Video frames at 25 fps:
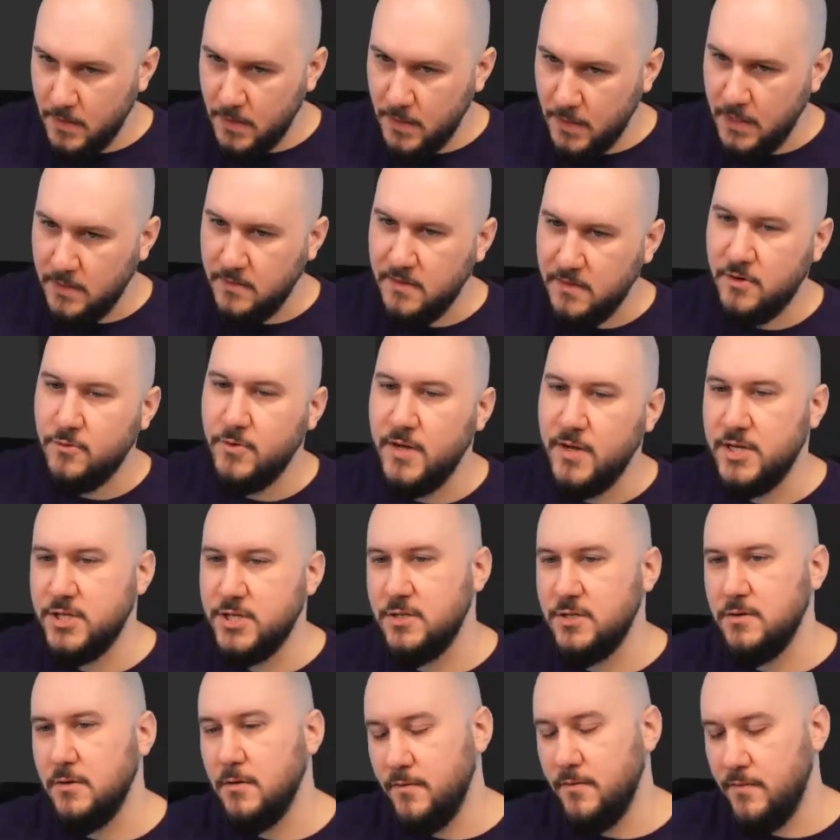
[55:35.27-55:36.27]

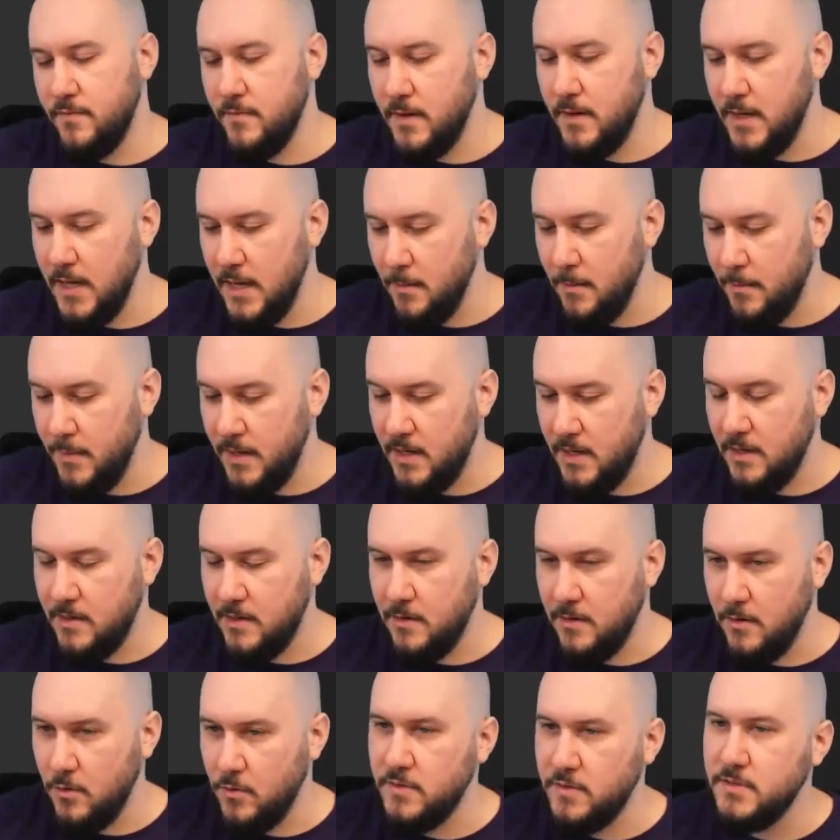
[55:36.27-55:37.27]
integration of immediate
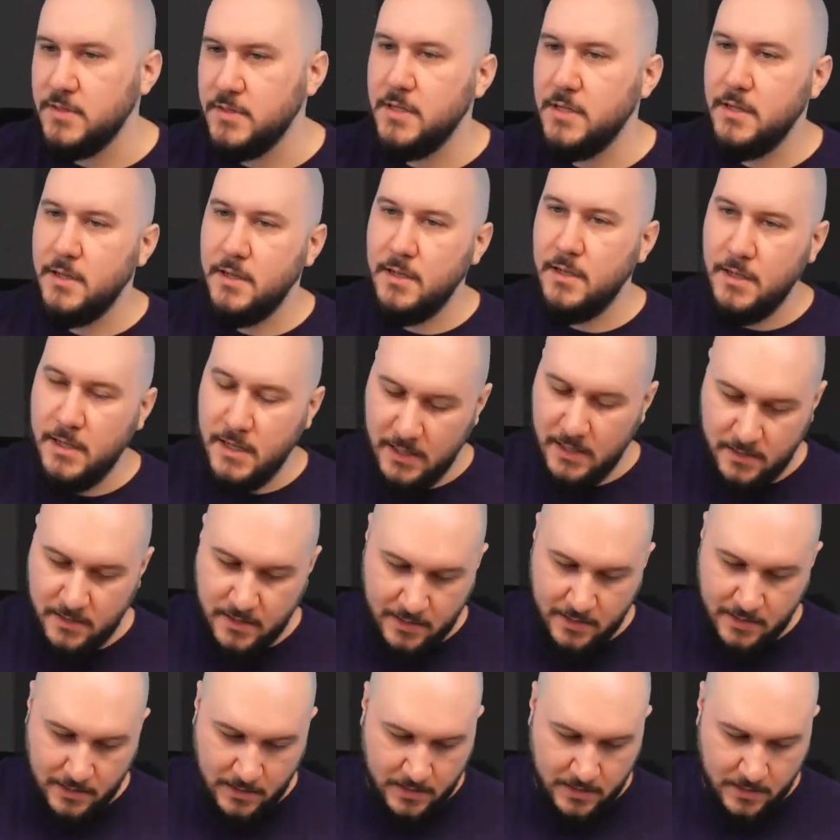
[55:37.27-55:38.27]
load and
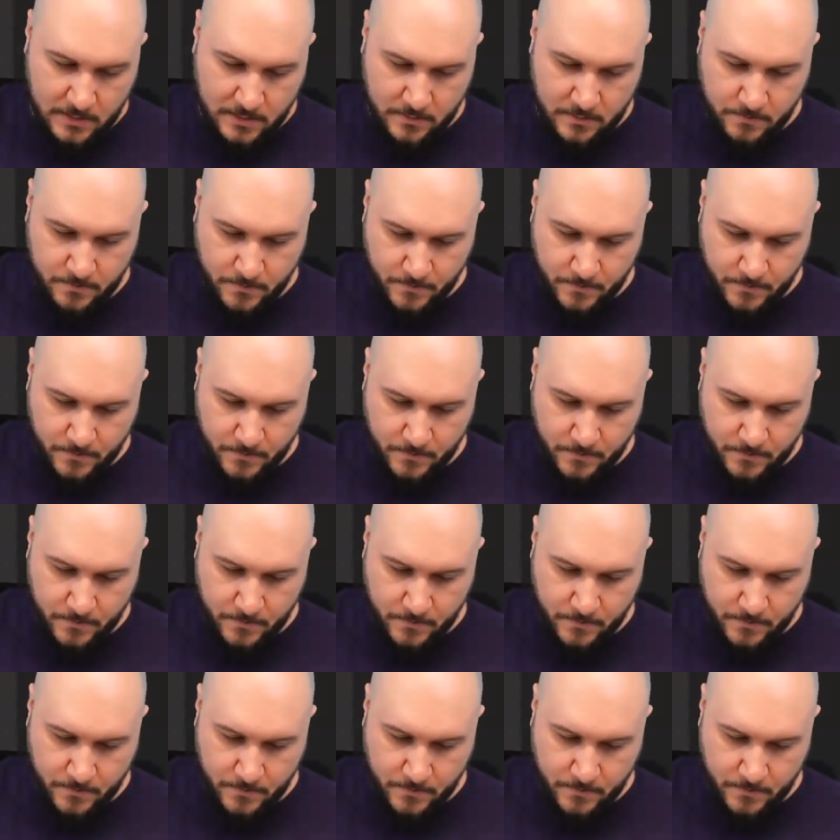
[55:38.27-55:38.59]
DentalCAD.